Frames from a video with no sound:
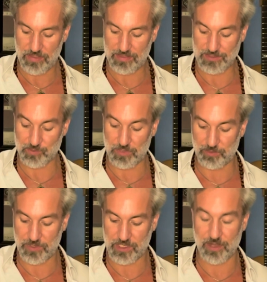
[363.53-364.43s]

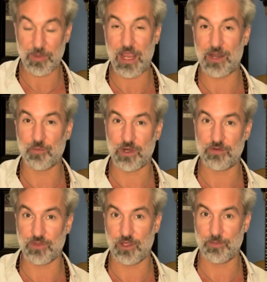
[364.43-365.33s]
and
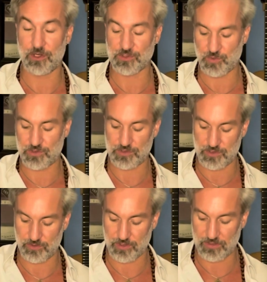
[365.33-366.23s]
whatever the humbucker switch is
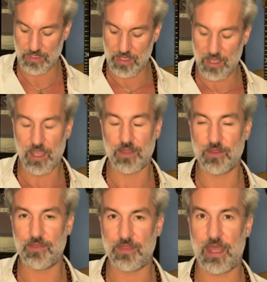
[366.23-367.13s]
doing, and
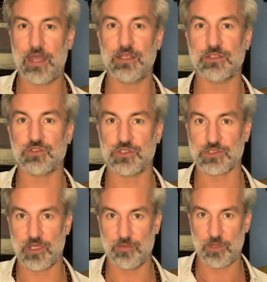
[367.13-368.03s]
then that is
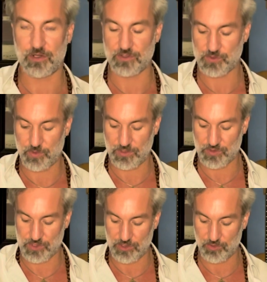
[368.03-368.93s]
just the humbucker switch.
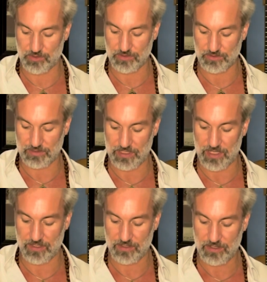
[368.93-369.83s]
So you can
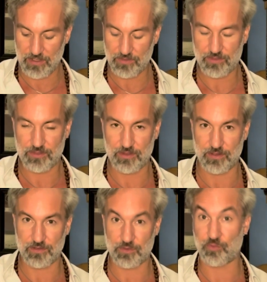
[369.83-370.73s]
get
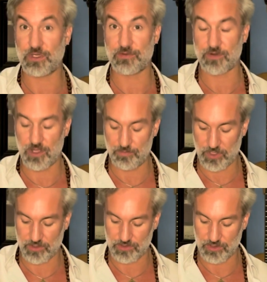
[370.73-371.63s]
the 3 different
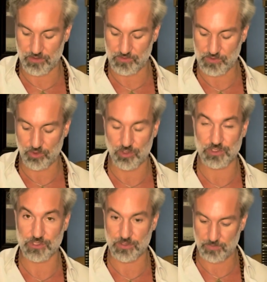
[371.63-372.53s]
humbucker tones, or
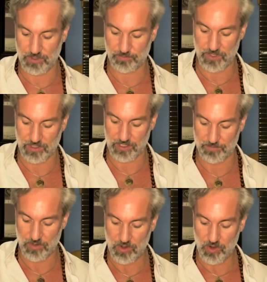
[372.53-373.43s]
just the middle
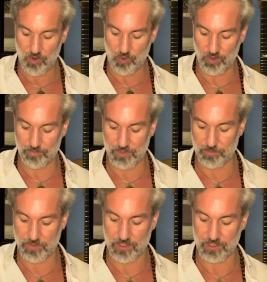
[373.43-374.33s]
pickup, or middle
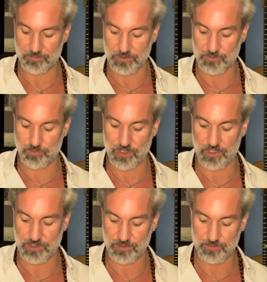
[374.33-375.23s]
pickup plus
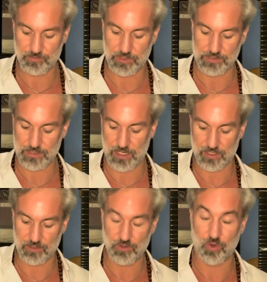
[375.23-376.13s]
bridge, plus
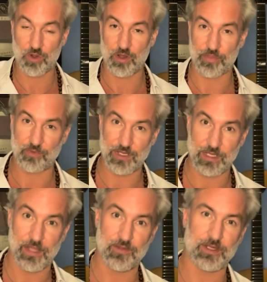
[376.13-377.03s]
neck, or all 3
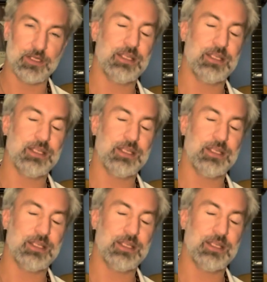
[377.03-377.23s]
together.